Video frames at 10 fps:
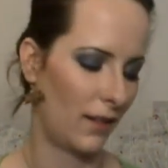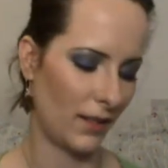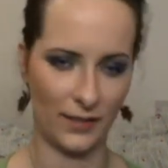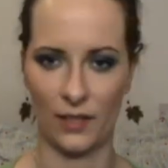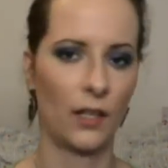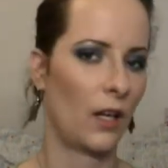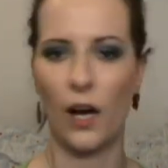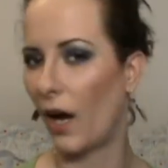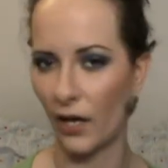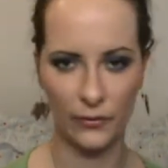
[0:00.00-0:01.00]
I said,
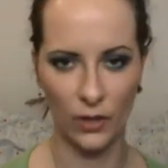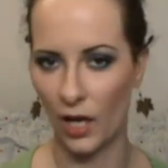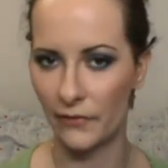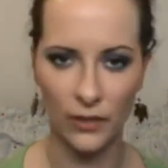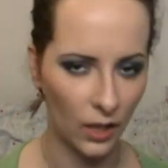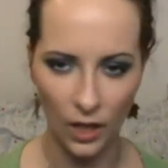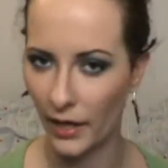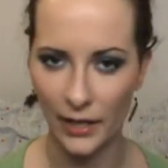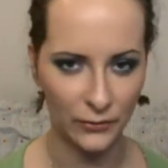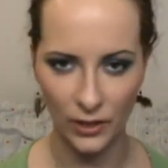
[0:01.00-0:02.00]
I have to have it, I
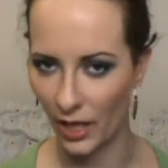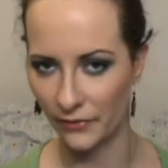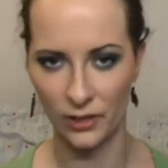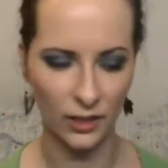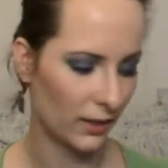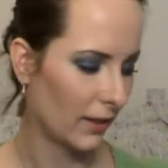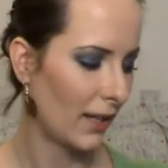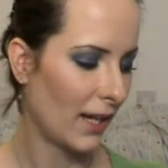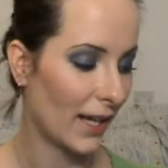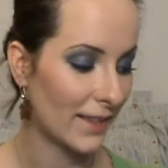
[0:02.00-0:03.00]
have to have it.
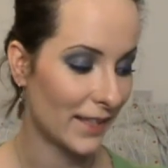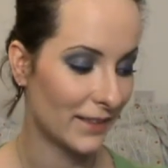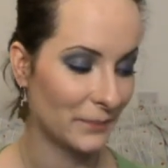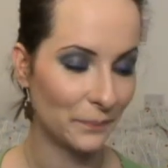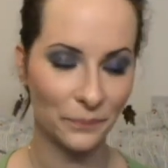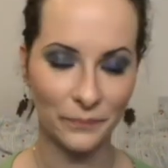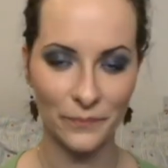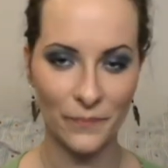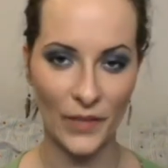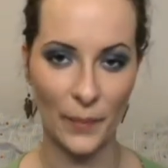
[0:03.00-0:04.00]
And then,
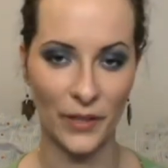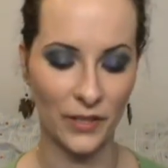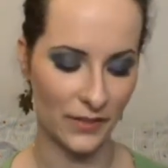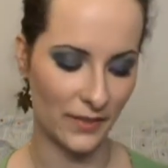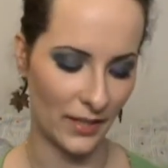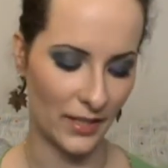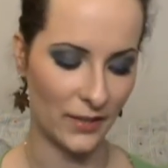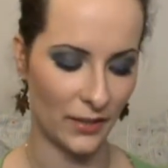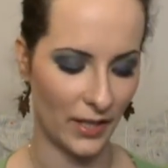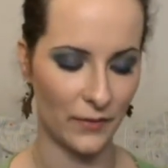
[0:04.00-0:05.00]
because this
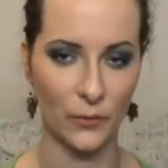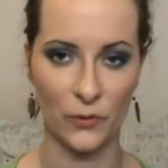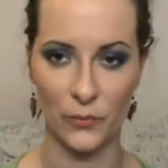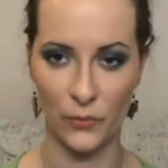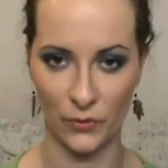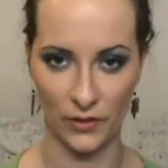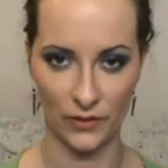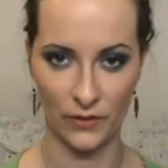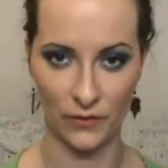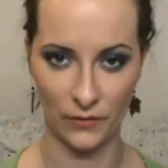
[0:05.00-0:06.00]
together was more
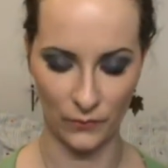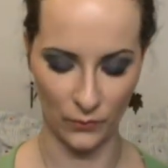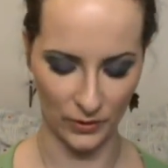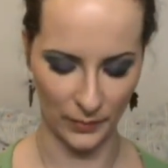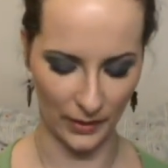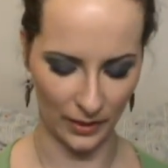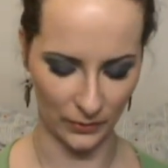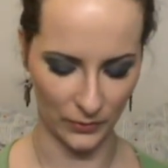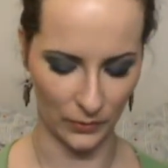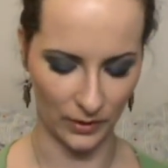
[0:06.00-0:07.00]
than
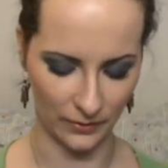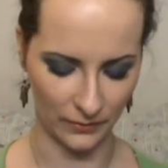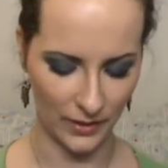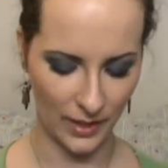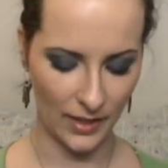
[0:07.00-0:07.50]
£40 worth,